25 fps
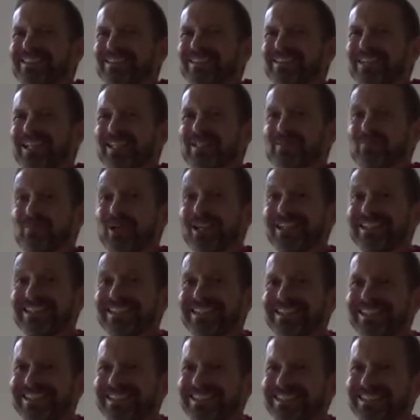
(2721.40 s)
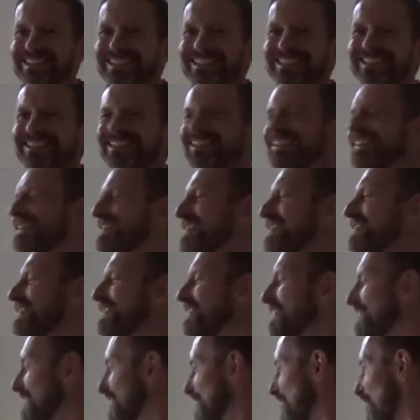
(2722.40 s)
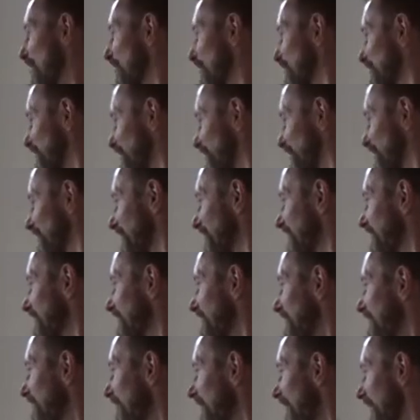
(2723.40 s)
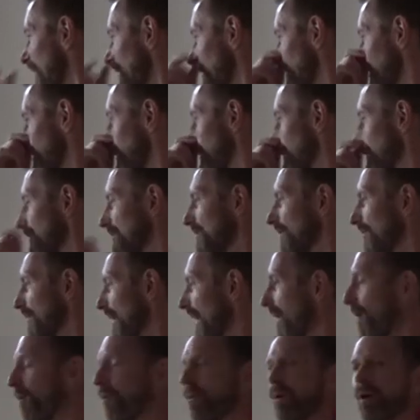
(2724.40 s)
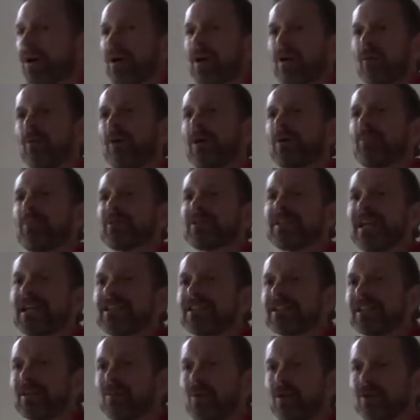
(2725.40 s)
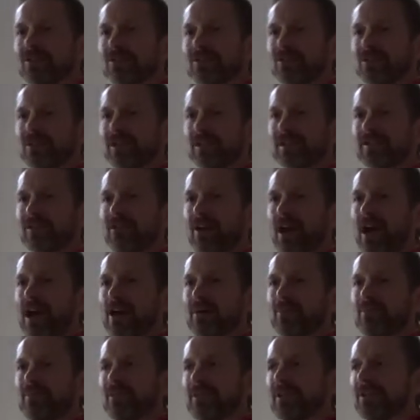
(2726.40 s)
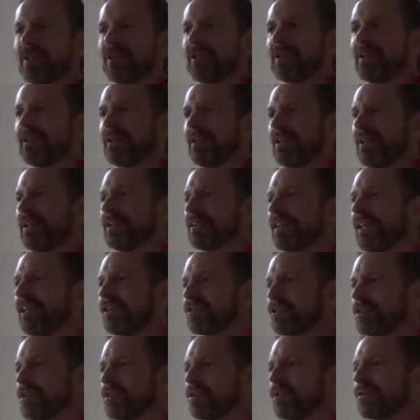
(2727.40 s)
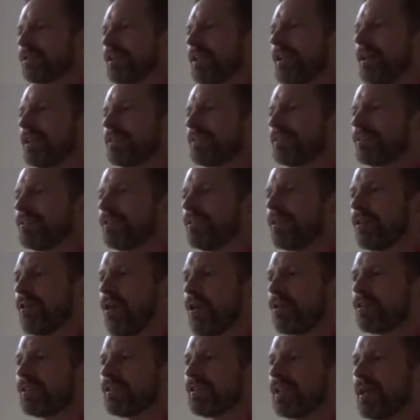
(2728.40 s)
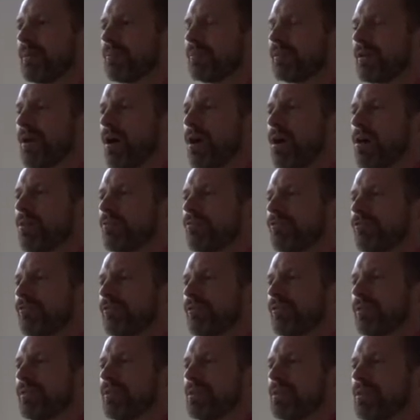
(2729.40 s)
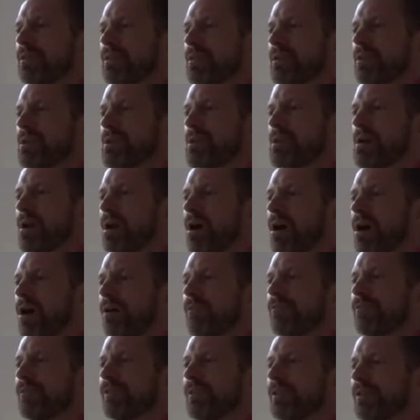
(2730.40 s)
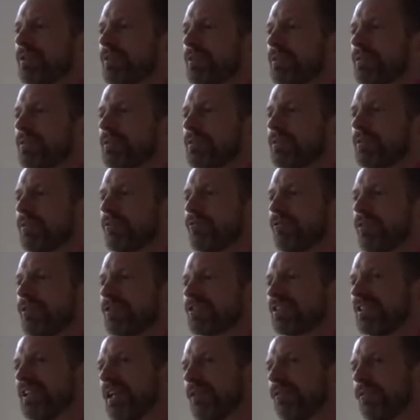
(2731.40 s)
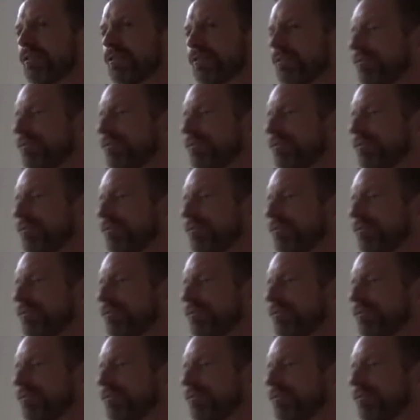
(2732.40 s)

That's bhakti. So now what Patanjali wants to describe, he's introducing us to the concept of the first levels